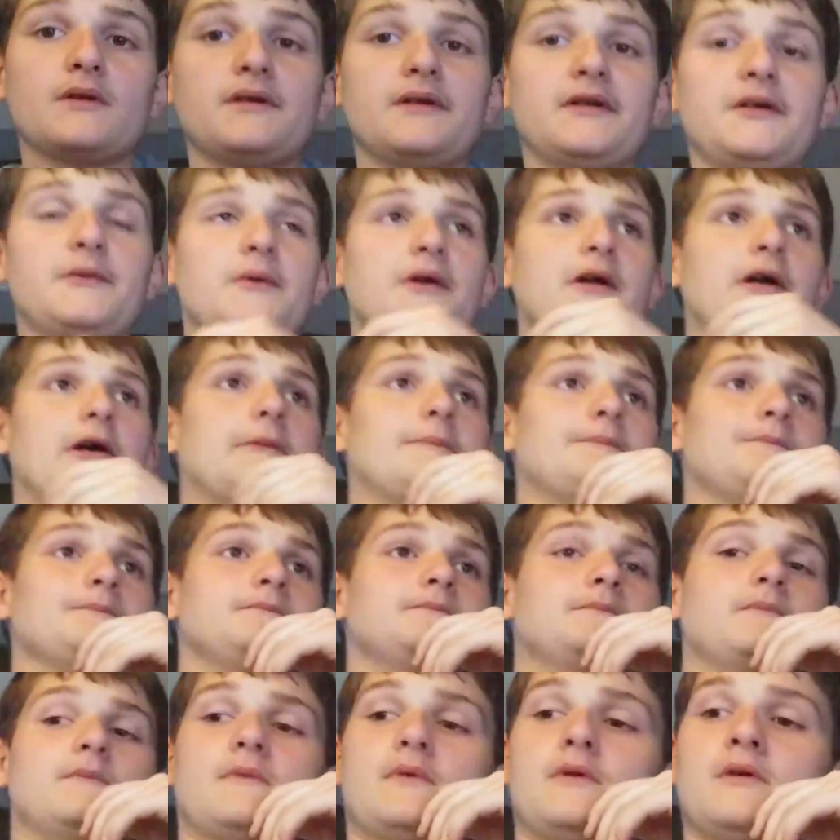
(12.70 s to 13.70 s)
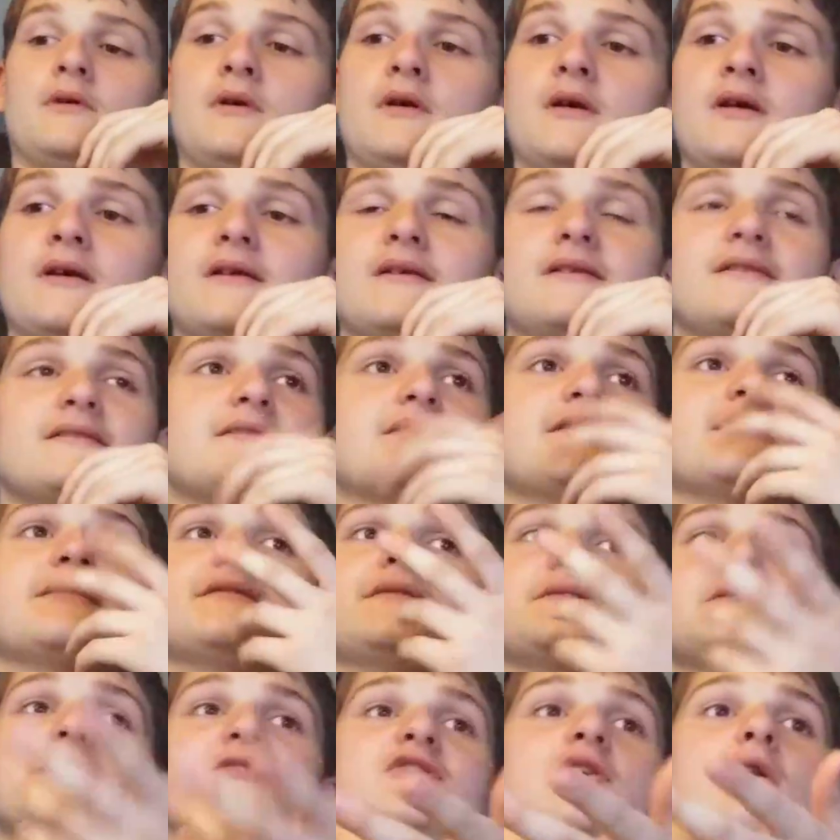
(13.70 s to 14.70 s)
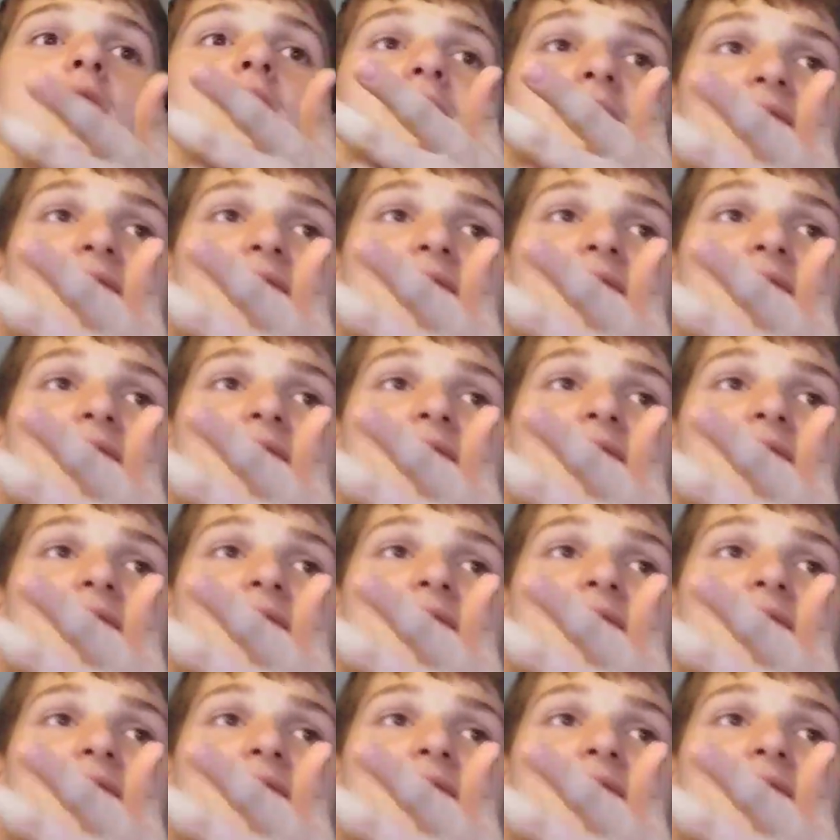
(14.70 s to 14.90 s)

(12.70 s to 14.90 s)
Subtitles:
Here we go. Since the dawn